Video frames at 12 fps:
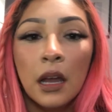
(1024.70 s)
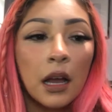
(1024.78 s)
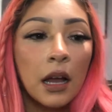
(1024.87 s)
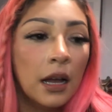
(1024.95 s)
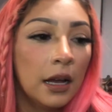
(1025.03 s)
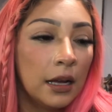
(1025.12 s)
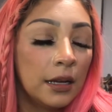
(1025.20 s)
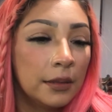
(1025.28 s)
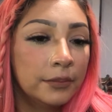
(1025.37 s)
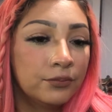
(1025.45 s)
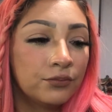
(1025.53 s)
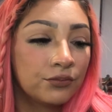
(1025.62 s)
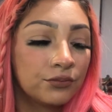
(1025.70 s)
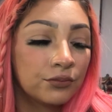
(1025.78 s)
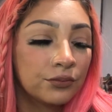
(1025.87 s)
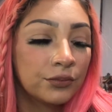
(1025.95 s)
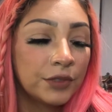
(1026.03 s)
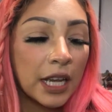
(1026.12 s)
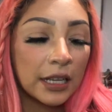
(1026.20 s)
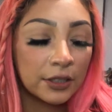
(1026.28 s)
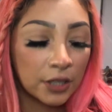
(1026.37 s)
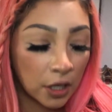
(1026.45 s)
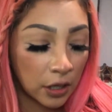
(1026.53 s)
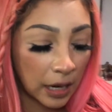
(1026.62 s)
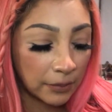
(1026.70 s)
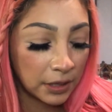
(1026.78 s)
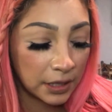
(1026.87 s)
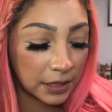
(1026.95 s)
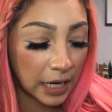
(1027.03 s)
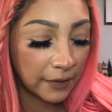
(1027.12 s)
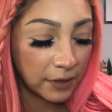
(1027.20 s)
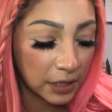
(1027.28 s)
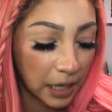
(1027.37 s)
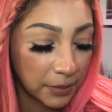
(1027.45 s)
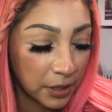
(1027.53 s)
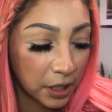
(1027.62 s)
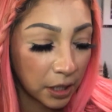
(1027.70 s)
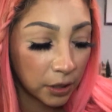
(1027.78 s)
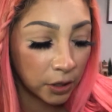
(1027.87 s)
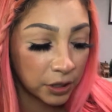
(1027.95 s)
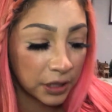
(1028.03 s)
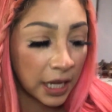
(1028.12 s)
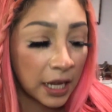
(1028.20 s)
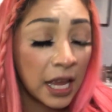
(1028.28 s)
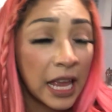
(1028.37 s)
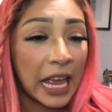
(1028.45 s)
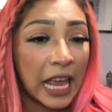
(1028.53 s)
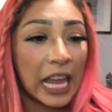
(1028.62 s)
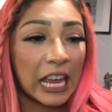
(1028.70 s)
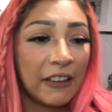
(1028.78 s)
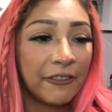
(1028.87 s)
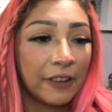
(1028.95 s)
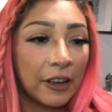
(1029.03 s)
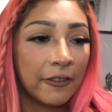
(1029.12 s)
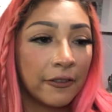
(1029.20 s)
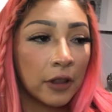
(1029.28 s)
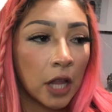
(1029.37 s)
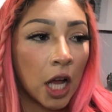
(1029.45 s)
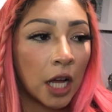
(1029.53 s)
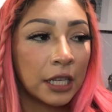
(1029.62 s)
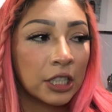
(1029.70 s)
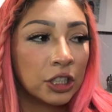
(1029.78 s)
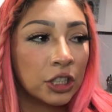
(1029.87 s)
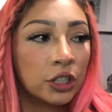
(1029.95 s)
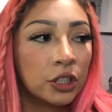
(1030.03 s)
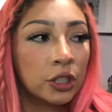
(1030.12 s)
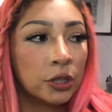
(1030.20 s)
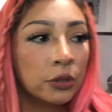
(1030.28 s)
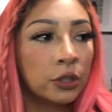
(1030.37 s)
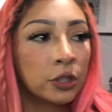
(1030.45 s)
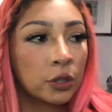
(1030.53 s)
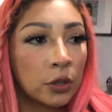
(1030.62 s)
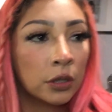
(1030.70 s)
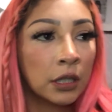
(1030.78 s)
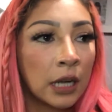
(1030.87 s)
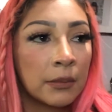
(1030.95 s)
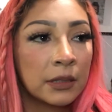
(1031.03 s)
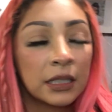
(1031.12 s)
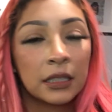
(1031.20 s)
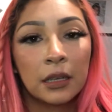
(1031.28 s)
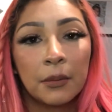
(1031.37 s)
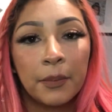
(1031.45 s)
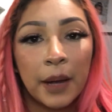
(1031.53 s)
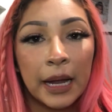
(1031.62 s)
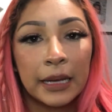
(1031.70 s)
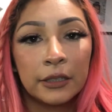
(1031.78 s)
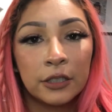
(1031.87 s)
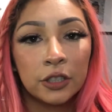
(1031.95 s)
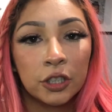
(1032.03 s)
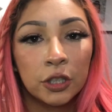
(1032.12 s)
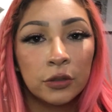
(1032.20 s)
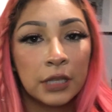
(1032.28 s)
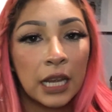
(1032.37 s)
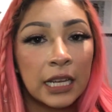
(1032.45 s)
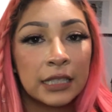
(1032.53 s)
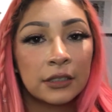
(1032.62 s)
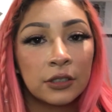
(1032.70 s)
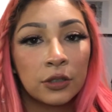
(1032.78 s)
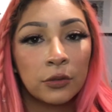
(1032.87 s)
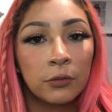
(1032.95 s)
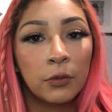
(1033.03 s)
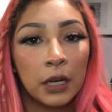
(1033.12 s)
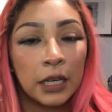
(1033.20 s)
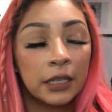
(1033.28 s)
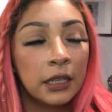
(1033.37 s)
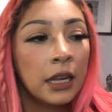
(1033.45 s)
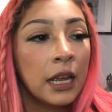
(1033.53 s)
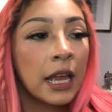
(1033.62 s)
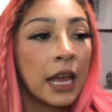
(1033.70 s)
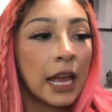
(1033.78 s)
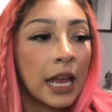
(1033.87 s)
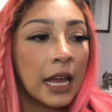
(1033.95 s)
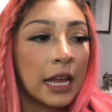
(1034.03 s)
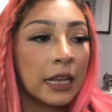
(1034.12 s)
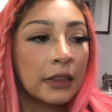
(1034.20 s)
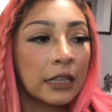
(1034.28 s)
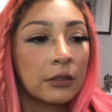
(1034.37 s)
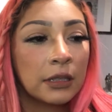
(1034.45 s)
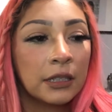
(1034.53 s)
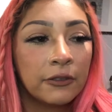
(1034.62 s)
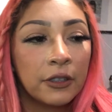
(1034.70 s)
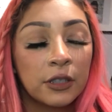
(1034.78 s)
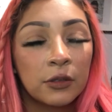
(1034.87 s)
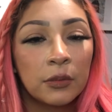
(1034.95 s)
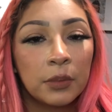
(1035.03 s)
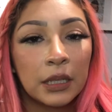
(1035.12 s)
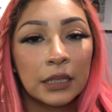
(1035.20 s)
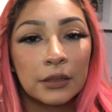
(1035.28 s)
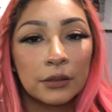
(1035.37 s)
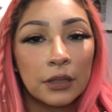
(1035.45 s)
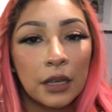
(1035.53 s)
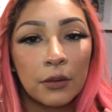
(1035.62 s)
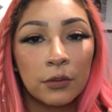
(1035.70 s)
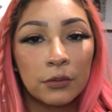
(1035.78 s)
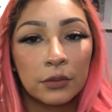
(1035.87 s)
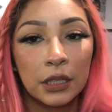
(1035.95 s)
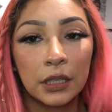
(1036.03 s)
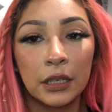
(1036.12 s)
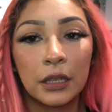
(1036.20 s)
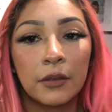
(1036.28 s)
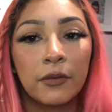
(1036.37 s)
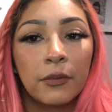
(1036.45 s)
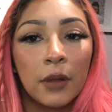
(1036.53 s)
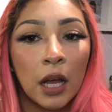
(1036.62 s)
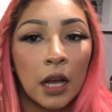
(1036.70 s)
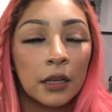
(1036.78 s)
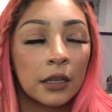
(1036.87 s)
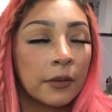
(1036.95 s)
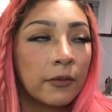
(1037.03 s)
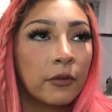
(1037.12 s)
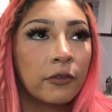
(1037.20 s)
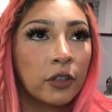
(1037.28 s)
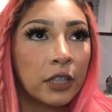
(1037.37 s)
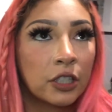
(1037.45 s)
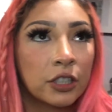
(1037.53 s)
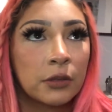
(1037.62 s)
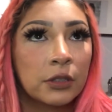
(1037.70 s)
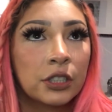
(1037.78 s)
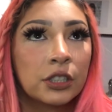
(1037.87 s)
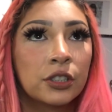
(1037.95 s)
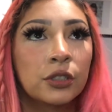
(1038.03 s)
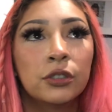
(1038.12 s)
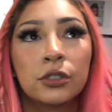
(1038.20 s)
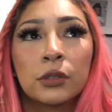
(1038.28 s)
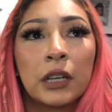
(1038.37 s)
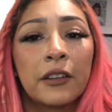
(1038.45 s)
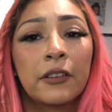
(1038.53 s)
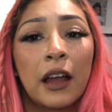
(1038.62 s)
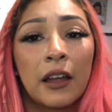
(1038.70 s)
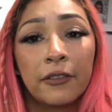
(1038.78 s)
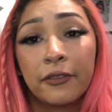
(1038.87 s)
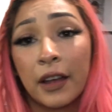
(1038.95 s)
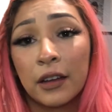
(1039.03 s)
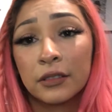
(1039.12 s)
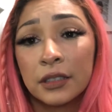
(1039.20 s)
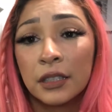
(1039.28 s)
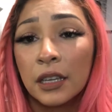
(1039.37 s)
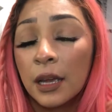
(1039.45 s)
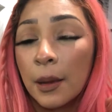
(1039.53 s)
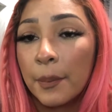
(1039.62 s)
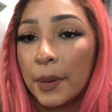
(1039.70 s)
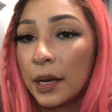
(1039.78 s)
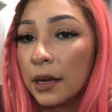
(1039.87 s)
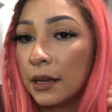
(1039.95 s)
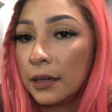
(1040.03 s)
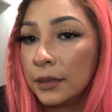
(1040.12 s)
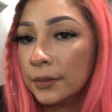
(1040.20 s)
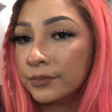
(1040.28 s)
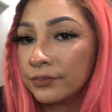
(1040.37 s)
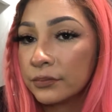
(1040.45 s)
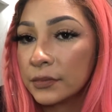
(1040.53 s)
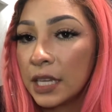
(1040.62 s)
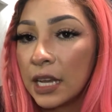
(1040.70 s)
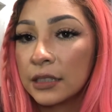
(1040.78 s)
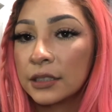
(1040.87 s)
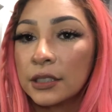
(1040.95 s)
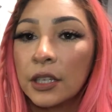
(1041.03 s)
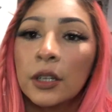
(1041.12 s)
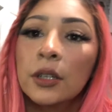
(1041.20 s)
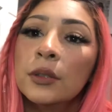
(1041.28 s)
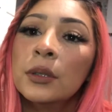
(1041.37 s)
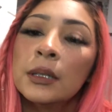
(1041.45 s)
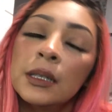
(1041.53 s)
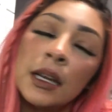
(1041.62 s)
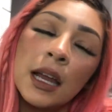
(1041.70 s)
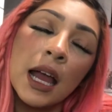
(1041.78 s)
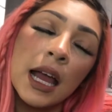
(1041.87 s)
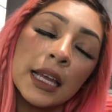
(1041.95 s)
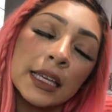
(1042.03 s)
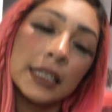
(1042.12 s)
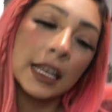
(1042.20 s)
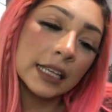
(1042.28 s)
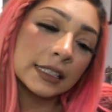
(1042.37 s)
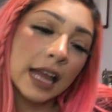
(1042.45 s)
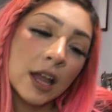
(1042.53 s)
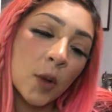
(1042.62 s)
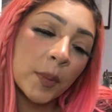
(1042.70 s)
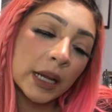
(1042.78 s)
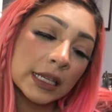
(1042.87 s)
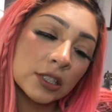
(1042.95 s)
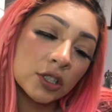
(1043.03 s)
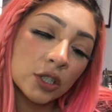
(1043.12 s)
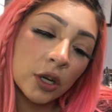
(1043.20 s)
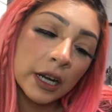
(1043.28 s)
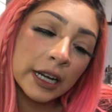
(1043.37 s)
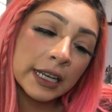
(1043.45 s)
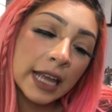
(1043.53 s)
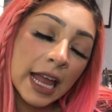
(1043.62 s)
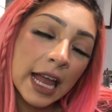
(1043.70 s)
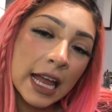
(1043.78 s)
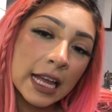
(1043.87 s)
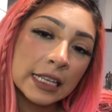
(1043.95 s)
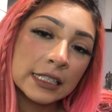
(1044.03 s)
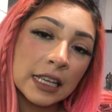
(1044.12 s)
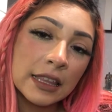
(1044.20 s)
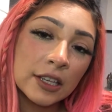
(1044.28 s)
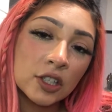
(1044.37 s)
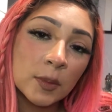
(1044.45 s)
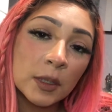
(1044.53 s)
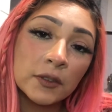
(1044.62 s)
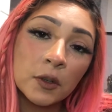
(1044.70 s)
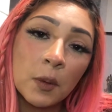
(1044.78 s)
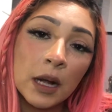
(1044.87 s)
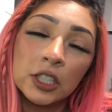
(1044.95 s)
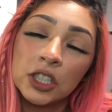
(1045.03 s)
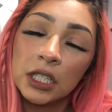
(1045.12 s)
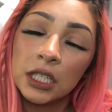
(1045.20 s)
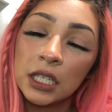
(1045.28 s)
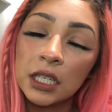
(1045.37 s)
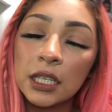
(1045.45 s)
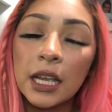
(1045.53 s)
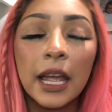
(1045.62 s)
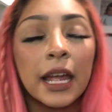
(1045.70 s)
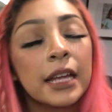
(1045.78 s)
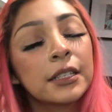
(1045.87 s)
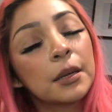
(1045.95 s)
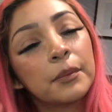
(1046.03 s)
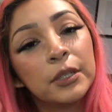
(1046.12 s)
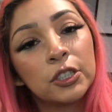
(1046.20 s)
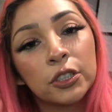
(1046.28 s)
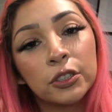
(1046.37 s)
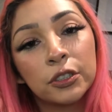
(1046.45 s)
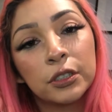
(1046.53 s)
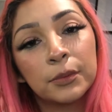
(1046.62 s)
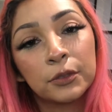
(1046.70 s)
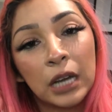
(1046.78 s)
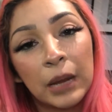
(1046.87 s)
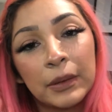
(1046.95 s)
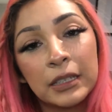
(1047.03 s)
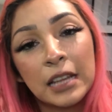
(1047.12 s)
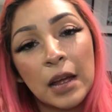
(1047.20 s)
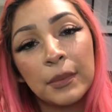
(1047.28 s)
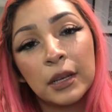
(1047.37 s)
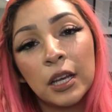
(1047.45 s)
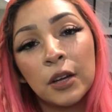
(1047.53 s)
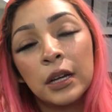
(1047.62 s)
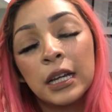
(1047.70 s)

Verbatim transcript: um yeah, so I'm just, I've just came to the conclusion that if a vlog is just too short, I'm just gonna combine two days into one. And that's what I did for this one because the other one, the vlog for yesterday was just too short, I, I felt. But um, yeah, so yes, I hope you guys enjoyed and thank you so much for watching and be sure to subscribe down below.